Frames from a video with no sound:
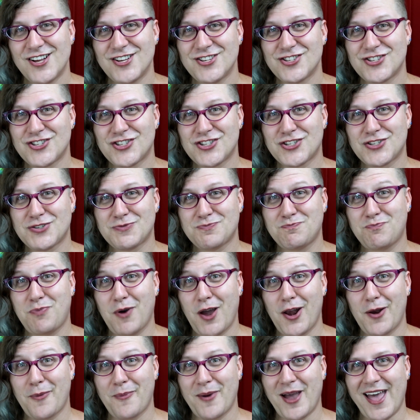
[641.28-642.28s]

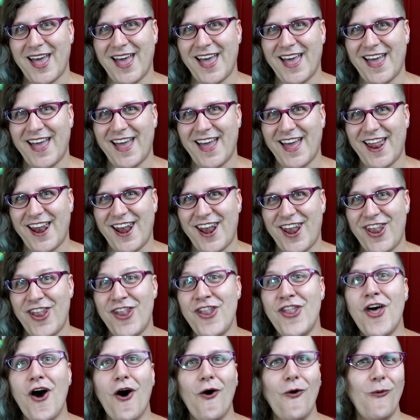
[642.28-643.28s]
Spider-Man:
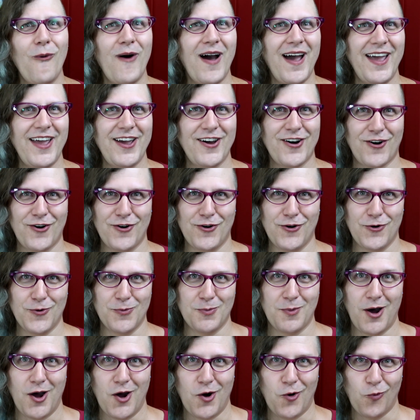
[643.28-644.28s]
No Way
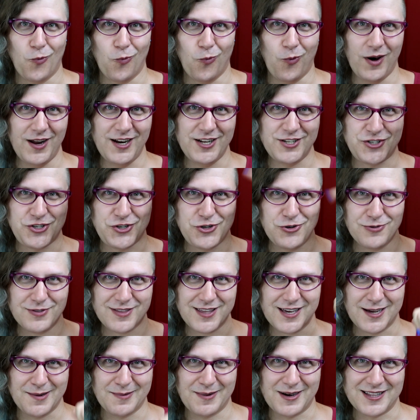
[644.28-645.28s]
Home. What did you
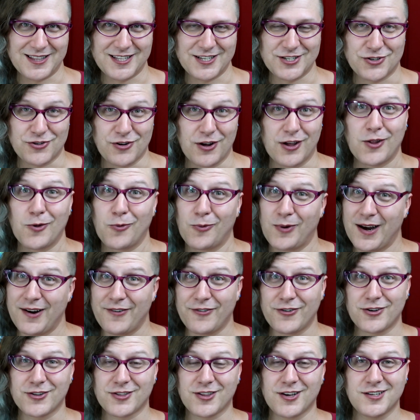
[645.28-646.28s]
think about this trailer?
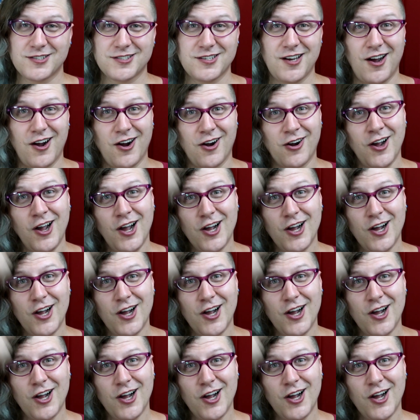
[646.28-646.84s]
Whatever your thoughts are,